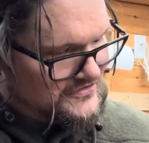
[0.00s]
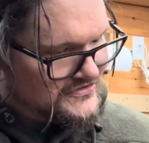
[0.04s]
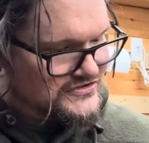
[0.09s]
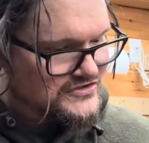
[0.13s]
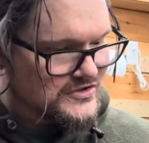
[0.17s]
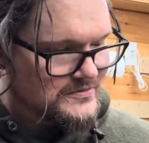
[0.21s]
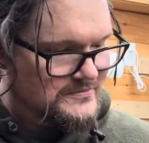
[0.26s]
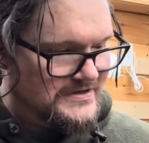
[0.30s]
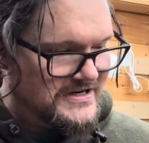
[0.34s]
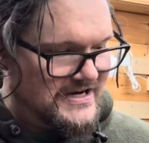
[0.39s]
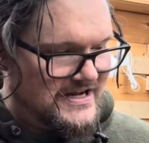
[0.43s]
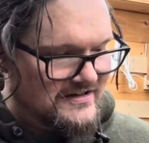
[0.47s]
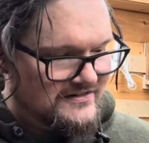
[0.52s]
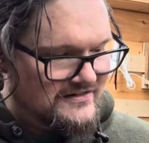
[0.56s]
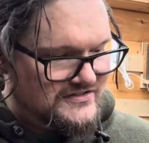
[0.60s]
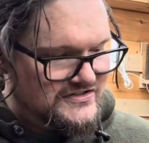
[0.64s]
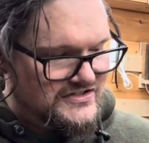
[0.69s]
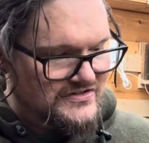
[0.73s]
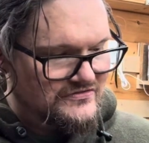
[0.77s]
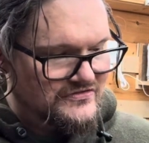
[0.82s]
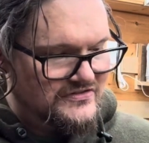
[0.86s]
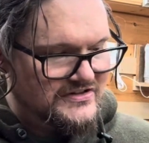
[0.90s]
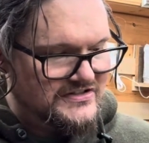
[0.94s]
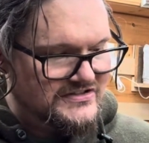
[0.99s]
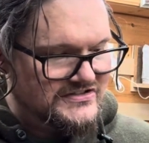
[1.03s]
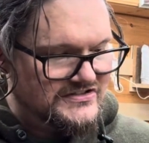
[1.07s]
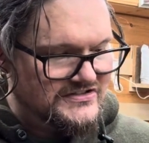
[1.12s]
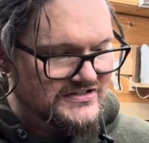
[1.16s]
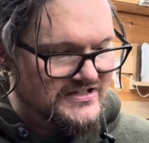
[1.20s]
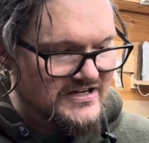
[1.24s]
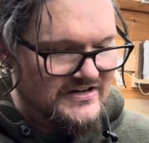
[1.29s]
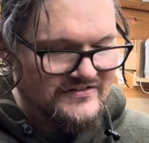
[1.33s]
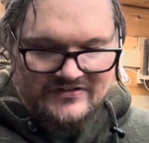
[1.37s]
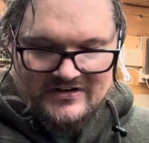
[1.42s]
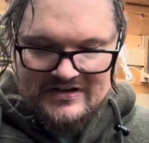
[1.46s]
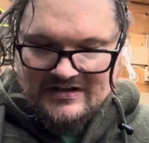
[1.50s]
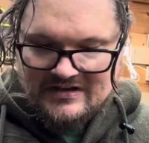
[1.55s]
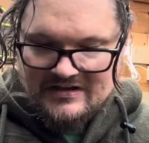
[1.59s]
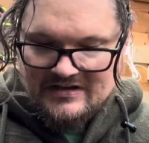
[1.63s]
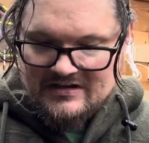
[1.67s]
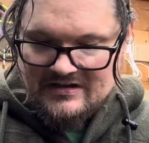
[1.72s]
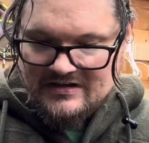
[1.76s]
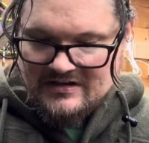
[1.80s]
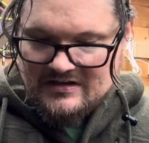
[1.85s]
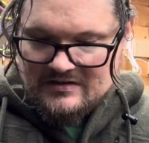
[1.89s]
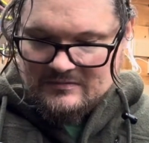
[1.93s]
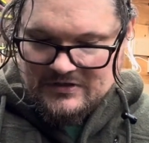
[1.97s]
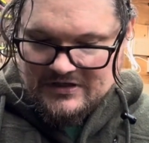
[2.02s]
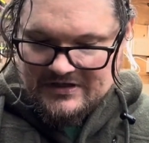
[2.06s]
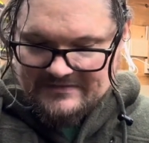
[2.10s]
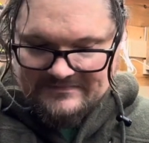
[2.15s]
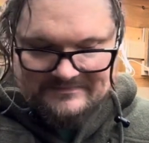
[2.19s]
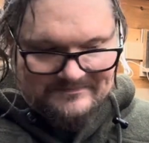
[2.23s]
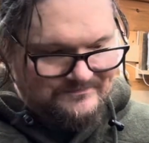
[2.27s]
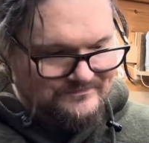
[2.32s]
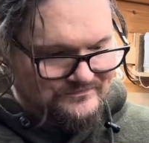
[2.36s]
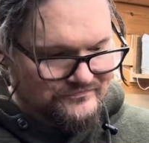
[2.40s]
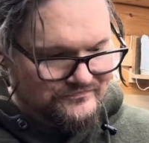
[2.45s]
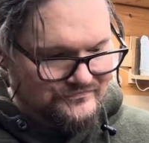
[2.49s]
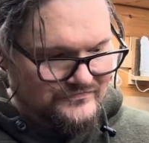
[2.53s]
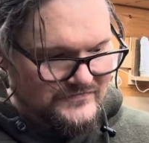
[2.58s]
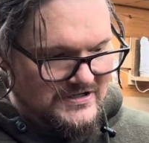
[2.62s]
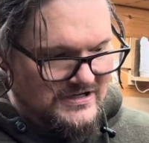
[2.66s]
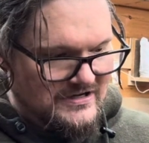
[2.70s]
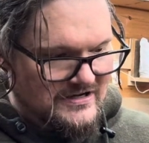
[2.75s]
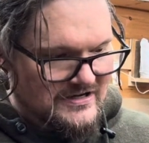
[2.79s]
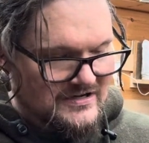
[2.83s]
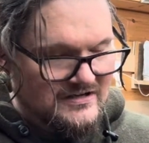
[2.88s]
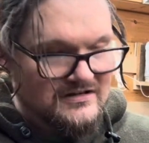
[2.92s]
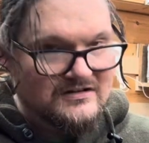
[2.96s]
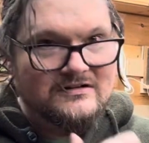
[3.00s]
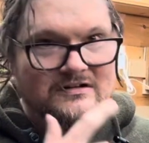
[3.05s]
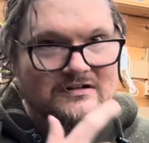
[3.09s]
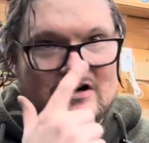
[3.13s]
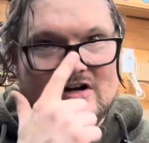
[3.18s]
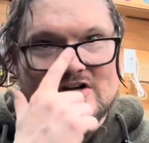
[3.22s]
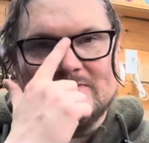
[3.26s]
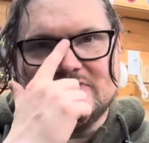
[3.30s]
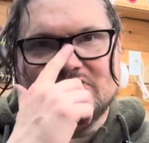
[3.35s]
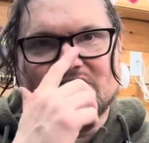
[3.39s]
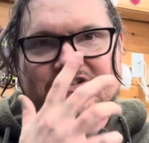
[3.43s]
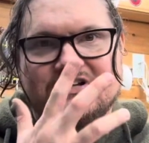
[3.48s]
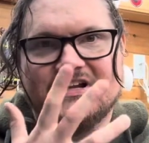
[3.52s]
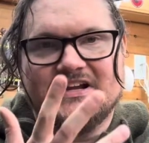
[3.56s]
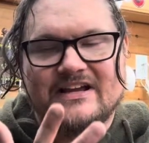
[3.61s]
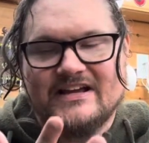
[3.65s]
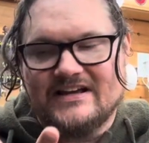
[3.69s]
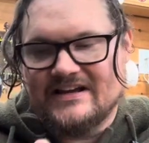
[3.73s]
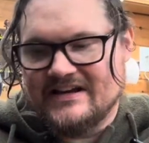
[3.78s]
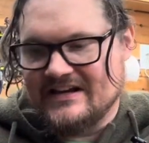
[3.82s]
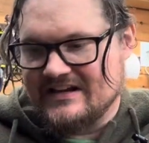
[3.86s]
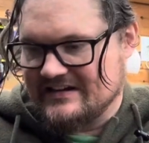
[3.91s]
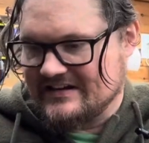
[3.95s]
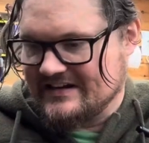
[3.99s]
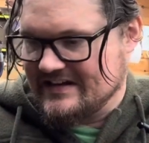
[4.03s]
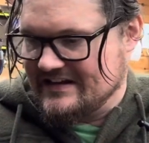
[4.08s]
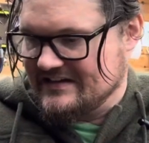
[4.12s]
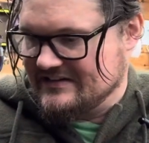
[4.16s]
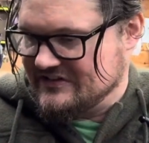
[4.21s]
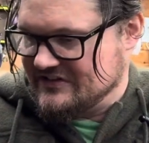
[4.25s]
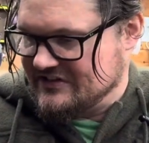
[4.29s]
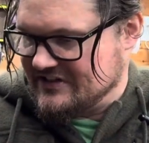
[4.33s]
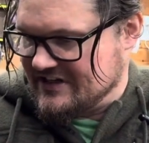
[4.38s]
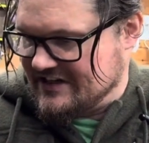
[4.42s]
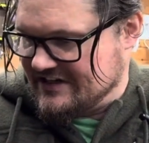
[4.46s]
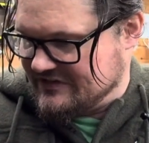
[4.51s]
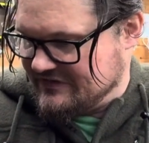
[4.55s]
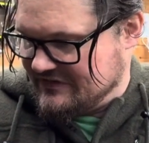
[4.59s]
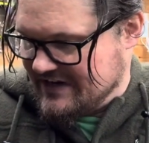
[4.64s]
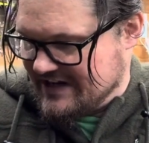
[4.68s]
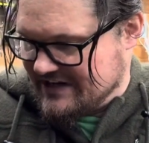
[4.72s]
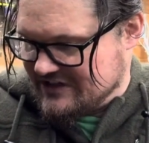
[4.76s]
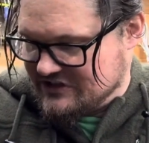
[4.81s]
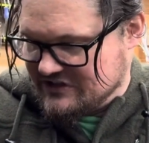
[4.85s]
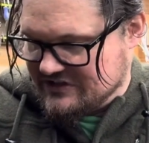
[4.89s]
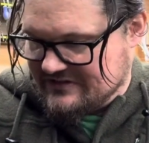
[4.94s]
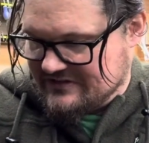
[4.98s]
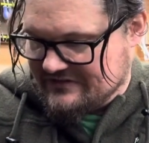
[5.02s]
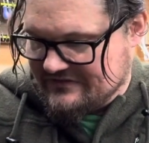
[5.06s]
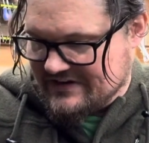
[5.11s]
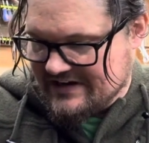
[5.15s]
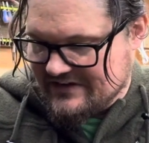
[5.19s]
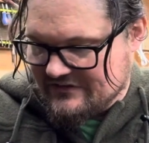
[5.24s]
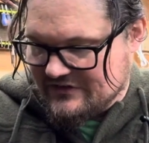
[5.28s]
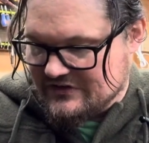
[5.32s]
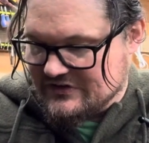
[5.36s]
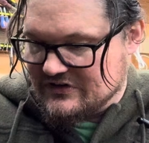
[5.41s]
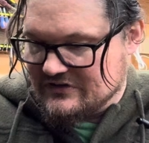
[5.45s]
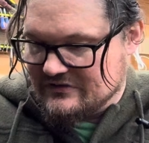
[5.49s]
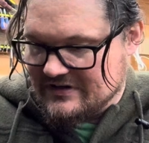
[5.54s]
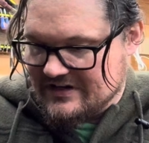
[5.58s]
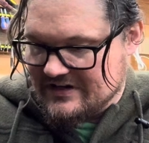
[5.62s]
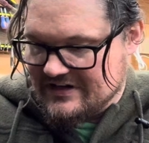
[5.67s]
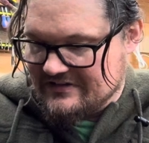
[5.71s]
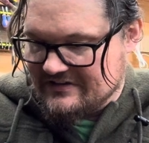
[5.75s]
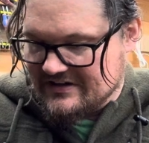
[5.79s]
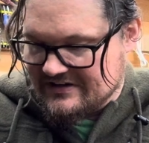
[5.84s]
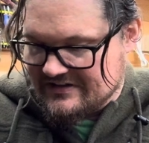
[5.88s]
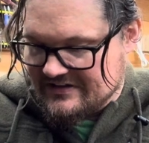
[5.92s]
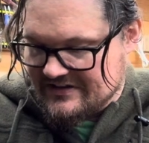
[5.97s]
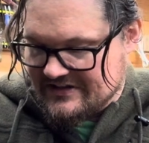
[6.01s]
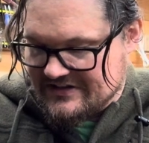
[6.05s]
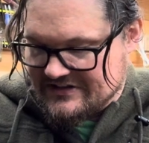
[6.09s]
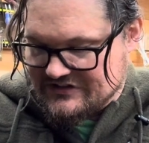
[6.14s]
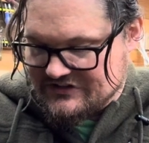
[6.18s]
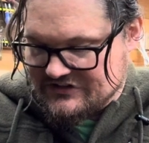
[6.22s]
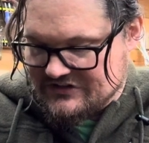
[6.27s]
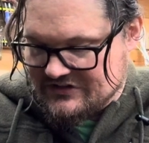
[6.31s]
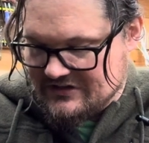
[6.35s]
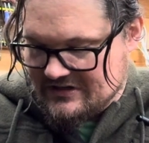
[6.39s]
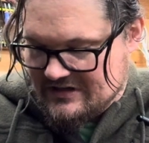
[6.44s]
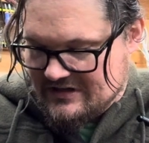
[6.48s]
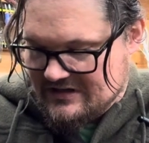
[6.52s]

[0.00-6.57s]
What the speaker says: terminology for this stuff, but 100% get satisfaction if I ever do anything to this.